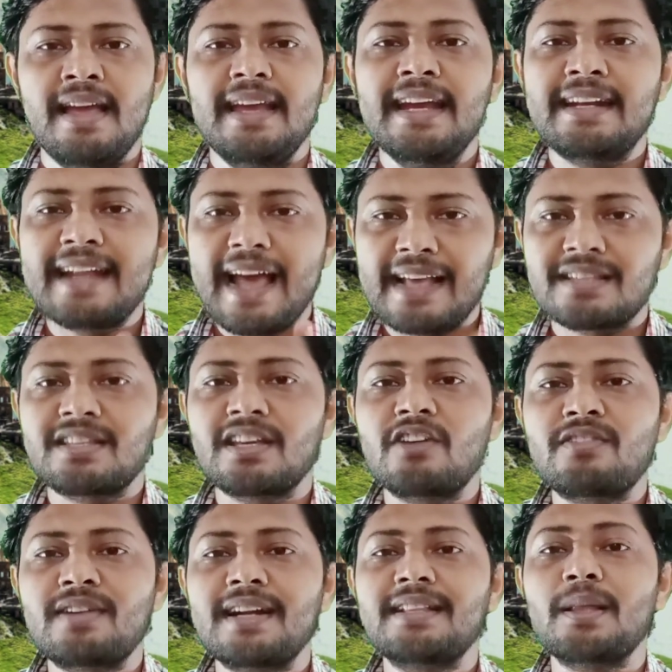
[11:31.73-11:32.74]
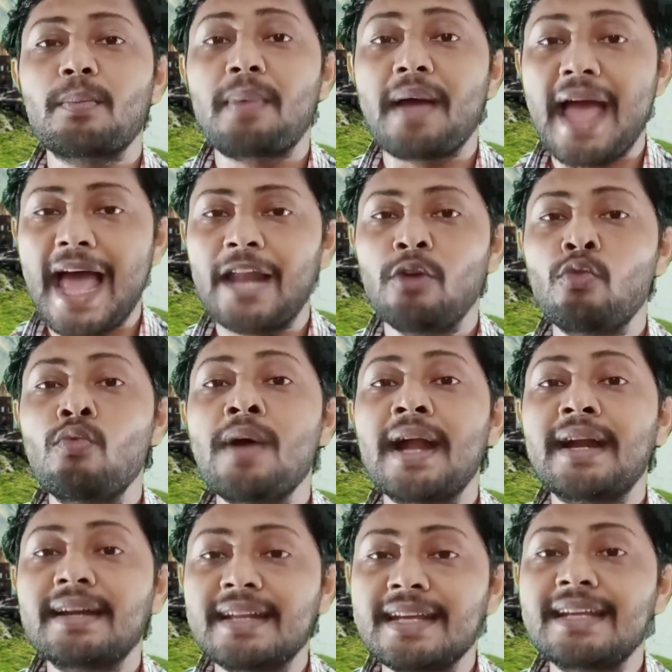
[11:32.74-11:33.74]
It asserted the value
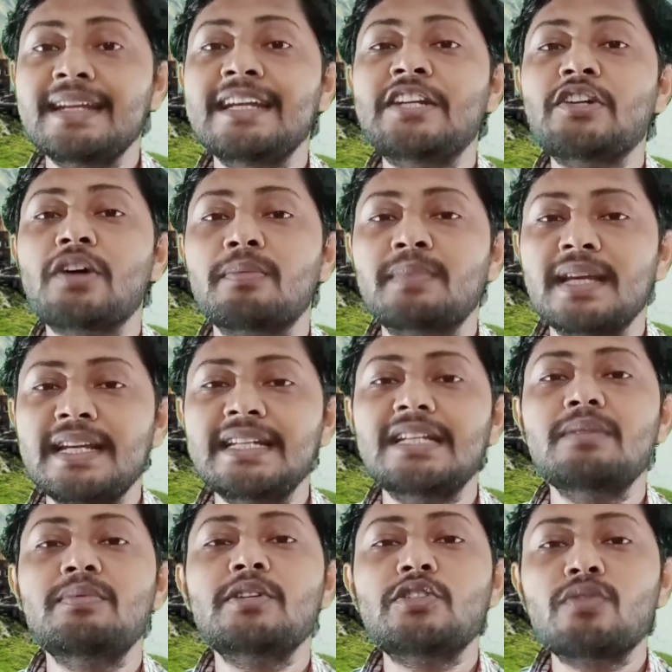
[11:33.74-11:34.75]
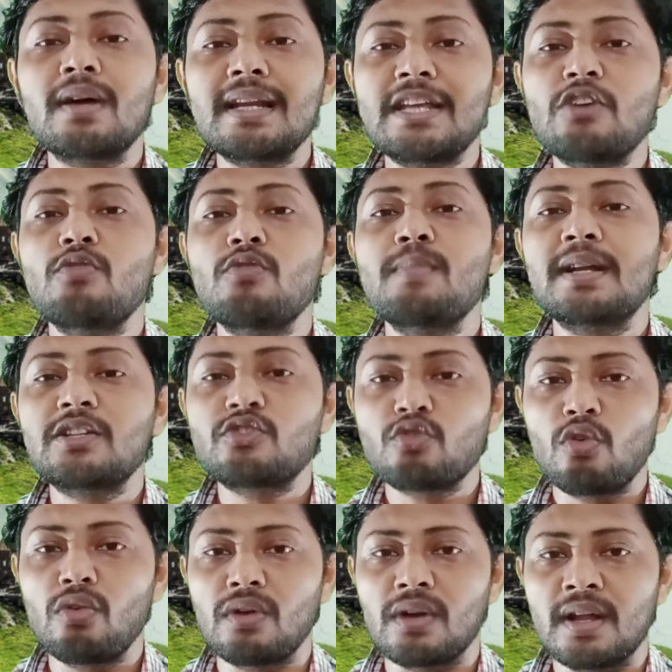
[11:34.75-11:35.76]
and dignity of the individual human
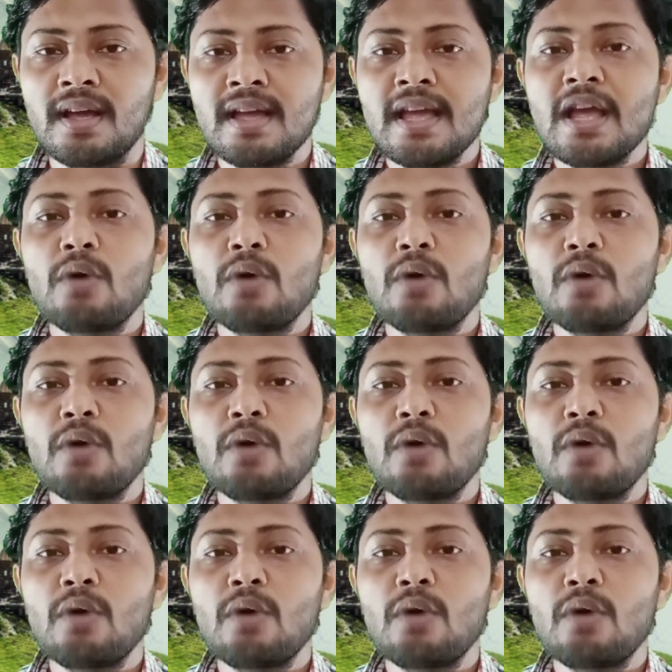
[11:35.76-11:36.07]
soul